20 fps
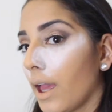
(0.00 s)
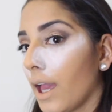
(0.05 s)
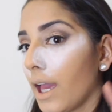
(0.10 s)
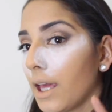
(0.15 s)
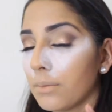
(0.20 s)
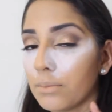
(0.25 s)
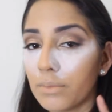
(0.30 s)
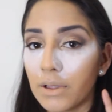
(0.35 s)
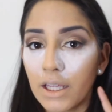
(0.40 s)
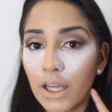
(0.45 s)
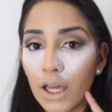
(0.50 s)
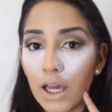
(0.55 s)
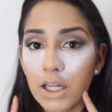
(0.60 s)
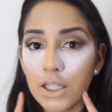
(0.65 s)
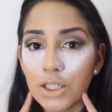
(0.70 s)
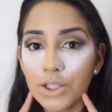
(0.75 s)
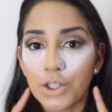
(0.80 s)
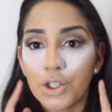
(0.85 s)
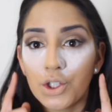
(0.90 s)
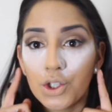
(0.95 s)
And
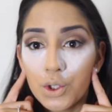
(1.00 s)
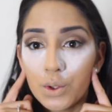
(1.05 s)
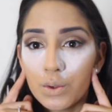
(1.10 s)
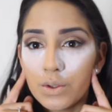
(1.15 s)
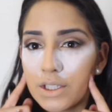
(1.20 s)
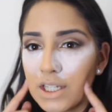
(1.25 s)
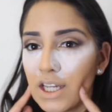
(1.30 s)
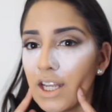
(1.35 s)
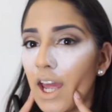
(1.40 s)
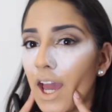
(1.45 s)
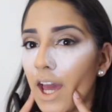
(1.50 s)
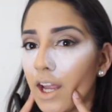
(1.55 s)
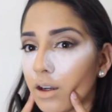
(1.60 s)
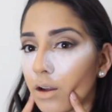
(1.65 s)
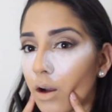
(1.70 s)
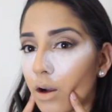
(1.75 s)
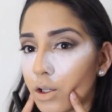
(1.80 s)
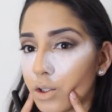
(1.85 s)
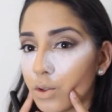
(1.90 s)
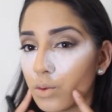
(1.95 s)
because you did
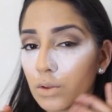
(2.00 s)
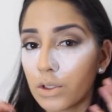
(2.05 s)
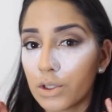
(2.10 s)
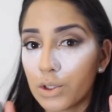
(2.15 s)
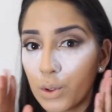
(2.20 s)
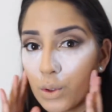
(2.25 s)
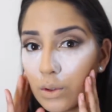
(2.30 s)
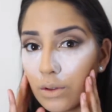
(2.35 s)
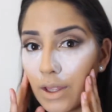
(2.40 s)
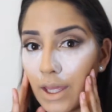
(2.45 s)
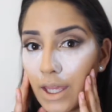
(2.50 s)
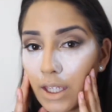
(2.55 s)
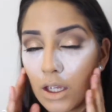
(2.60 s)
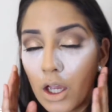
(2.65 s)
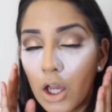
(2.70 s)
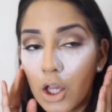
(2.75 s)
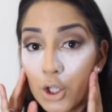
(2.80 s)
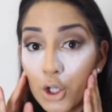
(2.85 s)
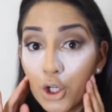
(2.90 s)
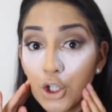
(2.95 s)
add contour to like
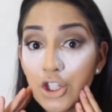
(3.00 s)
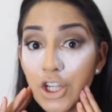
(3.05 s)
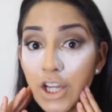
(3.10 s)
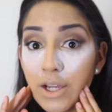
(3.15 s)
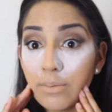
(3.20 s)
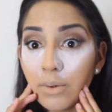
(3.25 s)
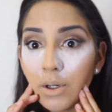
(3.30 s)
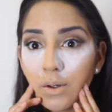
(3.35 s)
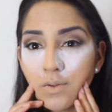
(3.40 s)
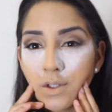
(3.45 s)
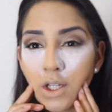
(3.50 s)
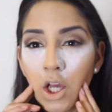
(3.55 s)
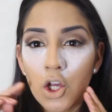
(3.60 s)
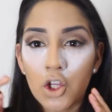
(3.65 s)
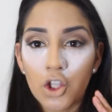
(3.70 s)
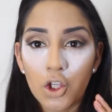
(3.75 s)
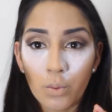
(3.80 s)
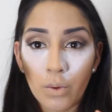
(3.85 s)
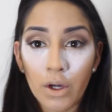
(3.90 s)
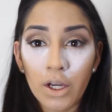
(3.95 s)
your cheekbones,
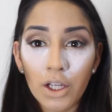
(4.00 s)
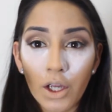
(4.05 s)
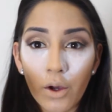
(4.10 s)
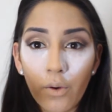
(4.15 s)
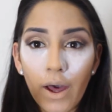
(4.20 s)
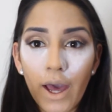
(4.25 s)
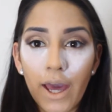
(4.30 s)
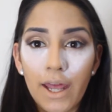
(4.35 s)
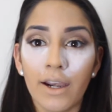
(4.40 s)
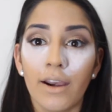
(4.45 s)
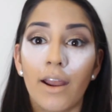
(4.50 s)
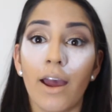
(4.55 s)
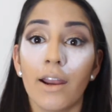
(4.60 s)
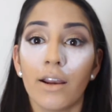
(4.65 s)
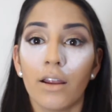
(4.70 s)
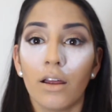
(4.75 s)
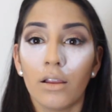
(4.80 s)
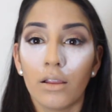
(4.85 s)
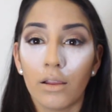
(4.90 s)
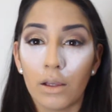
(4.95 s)
you want to go ahead and
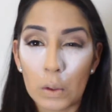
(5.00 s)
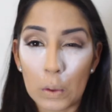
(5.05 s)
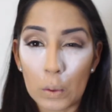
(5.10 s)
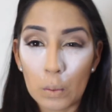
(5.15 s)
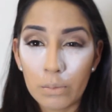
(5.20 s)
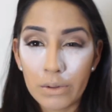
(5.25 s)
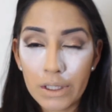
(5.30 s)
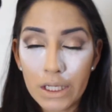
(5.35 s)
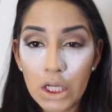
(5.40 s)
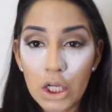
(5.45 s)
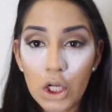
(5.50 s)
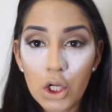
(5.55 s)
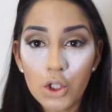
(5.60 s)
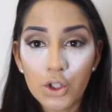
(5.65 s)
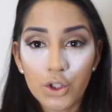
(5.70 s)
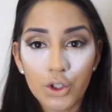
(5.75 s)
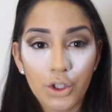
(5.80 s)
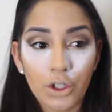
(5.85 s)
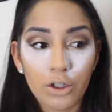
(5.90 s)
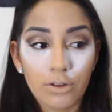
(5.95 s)
add a little bit
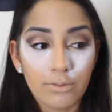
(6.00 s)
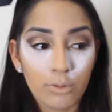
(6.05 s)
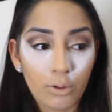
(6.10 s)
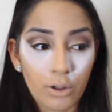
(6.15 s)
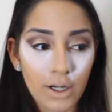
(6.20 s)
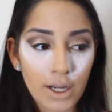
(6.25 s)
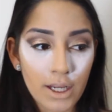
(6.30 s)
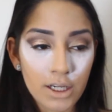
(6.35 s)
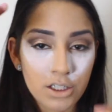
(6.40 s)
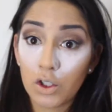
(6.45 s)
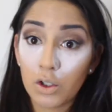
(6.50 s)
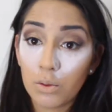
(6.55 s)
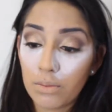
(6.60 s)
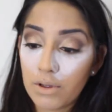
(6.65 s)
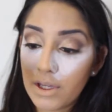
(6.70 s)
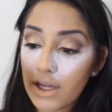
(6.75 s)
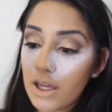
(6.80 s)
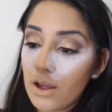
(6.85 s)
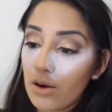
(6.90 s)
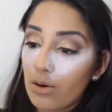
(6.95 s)
to your forehead. A little
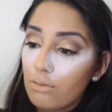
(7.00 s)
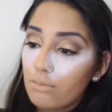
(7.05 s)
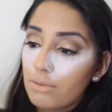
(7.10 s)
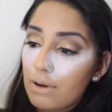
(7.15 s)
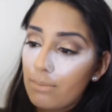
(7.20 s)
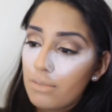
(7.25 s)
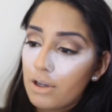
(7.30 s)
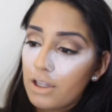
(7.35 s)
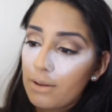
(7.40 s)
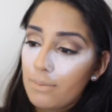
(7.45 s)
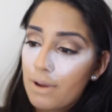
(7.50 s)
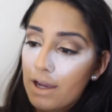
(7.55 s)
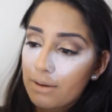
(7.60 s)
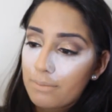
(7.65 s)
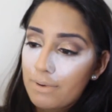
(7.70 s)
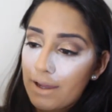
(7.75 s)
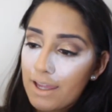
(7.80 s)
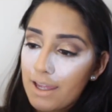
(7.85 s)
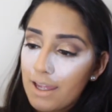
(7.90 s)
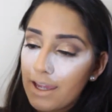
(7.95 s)
bit, rub it on the back
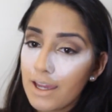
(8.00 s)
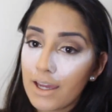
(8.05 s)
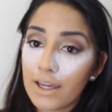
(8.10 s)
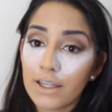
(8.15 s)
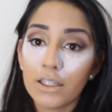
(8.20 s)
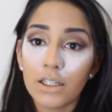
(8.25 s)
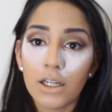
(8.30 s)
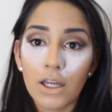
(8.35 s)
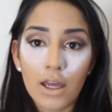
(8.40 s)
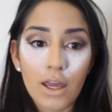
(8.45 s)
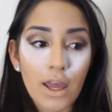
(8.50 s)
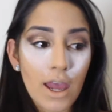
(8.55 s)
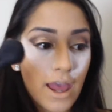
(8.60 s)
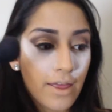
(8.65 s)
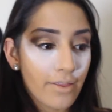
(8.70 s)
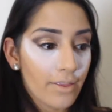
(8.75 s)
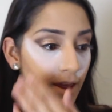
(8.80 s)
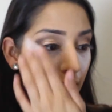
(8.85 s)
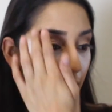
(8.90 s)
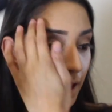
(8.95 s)
of my hand,
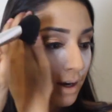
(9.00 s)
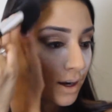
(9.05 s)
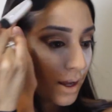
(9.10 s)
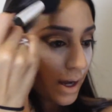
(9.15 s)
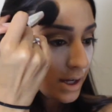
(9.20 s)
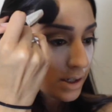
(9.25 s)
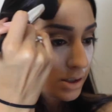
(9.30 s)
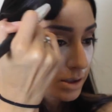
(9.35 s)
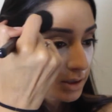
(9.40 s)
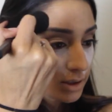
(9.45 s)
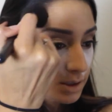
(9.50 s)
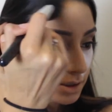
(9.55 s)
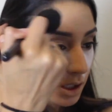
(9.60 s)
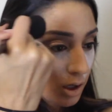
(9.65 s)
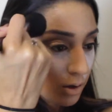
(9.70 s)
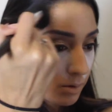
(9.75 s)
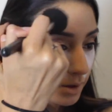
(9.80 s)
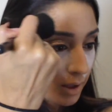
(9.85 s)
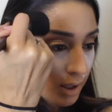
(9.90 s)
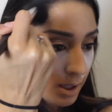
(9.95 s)
and then I just
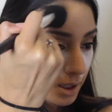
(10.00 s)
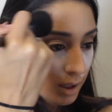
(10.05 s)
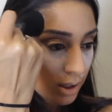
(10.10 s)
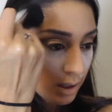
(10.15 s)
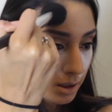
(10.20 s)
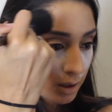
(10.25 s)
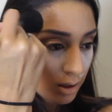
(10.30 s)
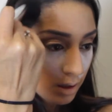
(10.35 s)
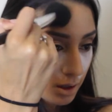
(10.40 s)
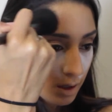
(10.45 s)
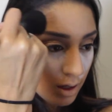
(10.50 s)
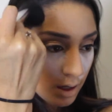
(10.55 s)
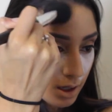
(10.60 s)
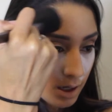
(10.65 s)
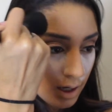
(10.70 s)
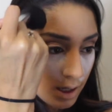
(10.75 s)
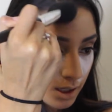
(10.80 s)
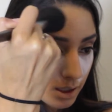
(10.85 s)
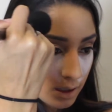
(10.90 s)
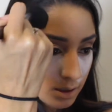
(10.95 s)
go in
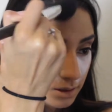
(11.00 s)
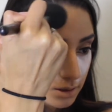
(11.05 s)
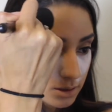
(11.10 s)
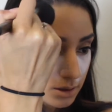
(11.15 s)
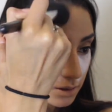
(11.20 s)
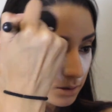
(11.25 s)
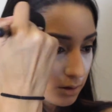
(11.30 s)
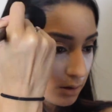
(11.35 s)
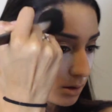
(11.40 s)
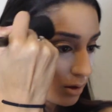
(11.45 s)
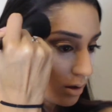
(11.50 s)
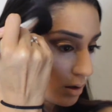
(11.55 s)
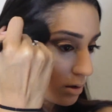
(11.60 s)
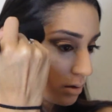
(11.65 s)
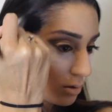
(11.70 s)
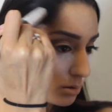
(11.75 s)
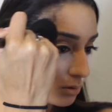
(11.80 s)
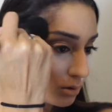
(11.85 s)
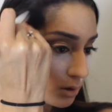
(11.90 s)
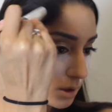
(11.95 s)
and I
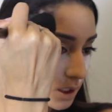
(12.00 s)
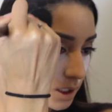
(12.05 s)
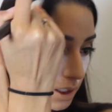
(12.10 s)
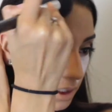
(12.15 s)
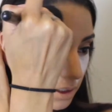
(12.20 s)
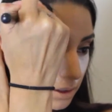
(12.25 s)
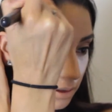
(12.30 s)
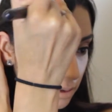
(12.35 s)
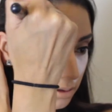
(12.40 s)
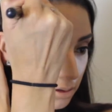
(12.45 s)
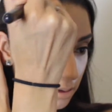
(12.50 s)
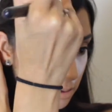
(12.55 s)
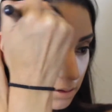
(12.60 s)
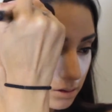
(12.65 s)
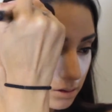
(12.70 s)
slowly